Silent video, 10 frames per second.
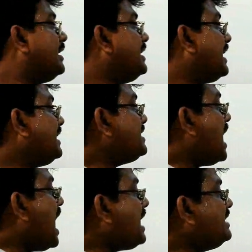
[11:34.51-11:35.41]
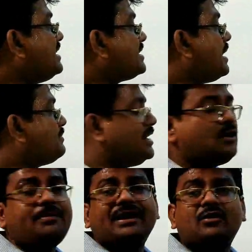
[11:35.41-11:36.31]
that is R is a subset
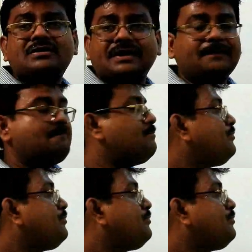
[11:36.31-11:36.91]
of A cross A.